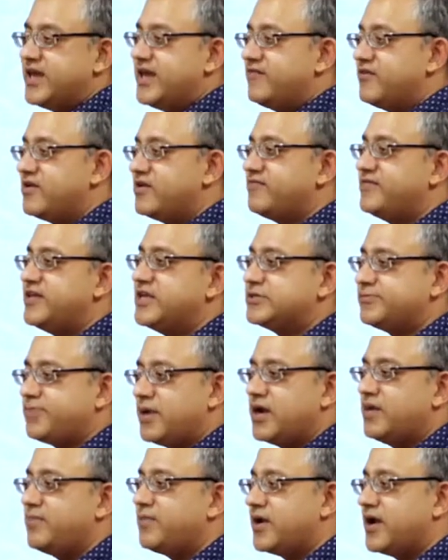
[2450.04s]
even if these
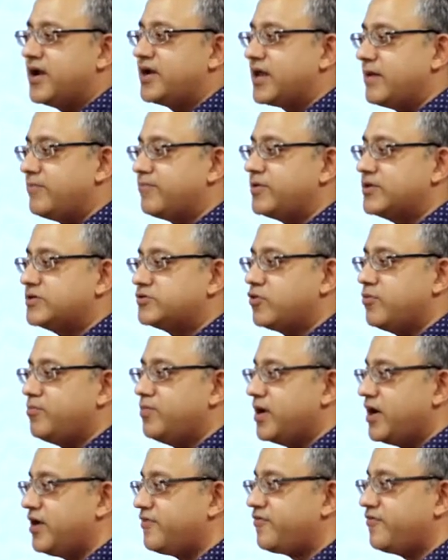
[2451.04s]
Pallipadai temples were
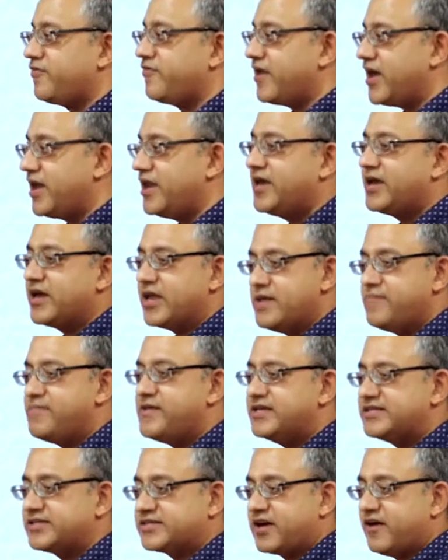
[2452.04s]
built for fairly creepy
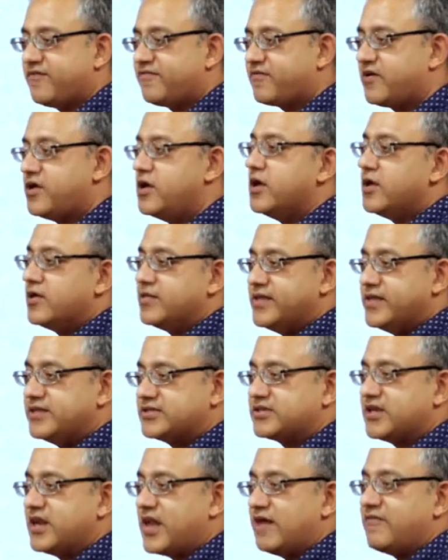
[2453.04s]
stuff, they
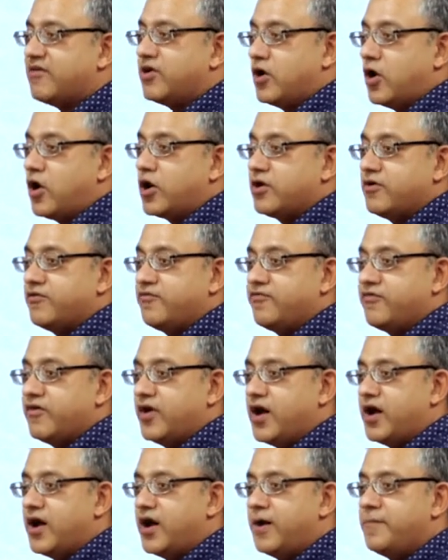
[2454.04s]
still have a lot
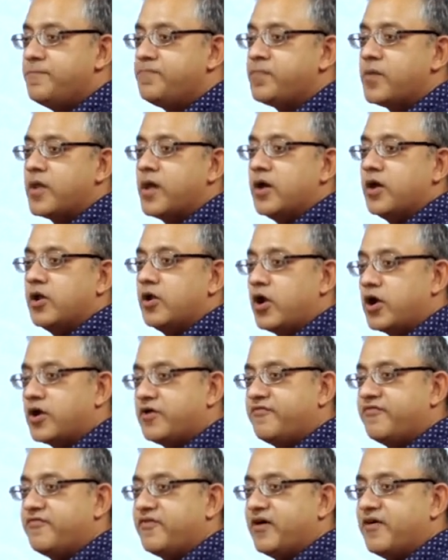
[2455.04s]

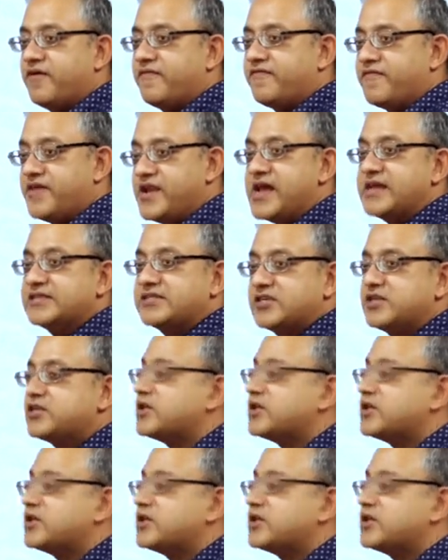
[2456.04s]
of finesse in